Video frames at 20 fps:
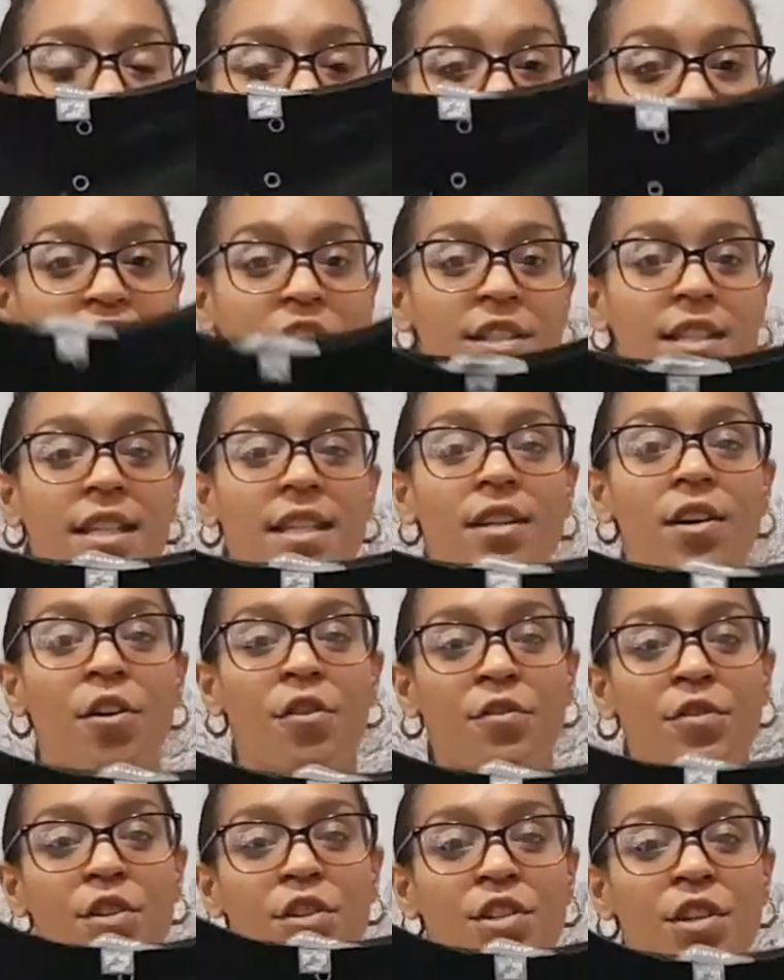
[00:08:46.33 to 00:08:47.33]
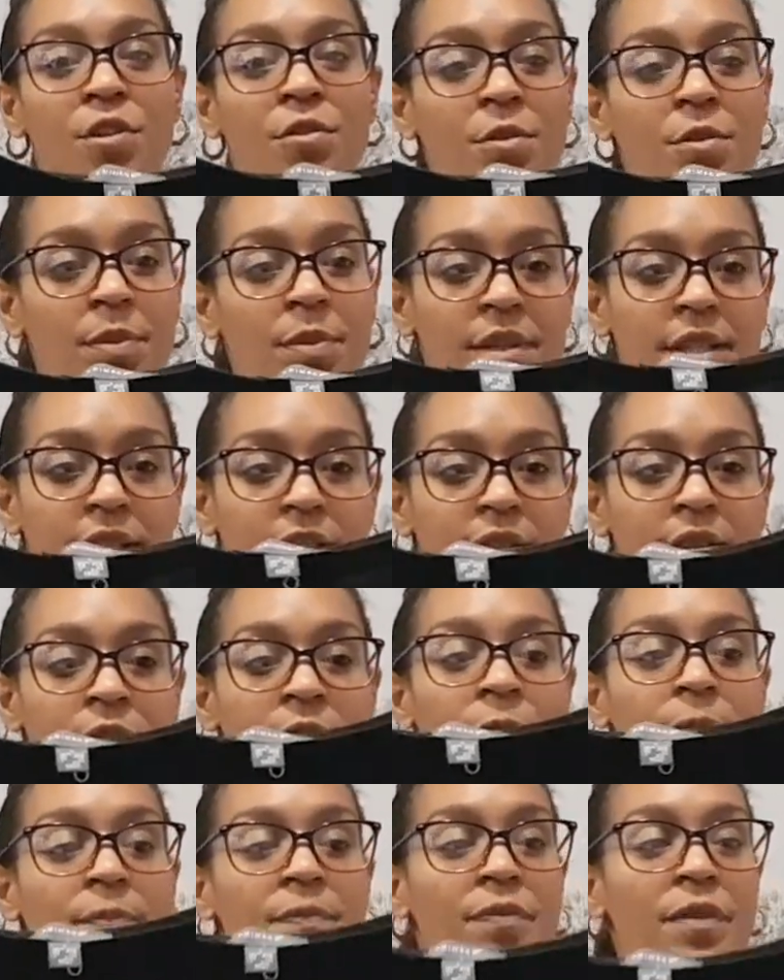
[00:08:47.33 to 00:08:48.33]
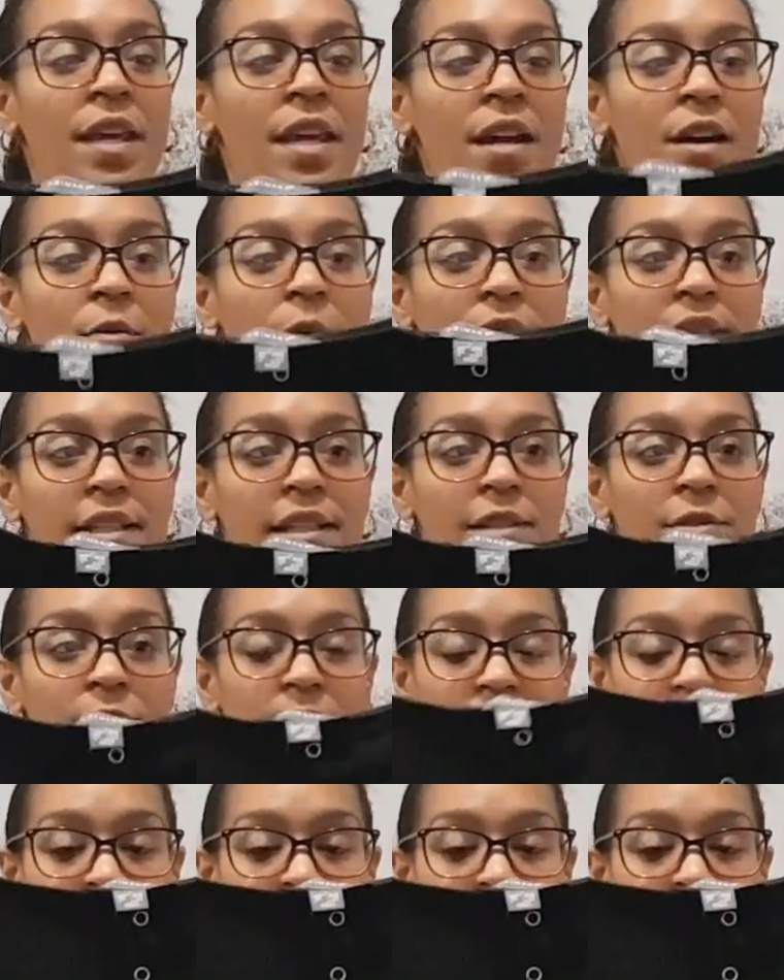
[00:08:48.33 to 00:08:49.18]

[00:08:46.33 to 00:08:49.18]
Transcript: which is the off-the-shoulder bodysuit with the little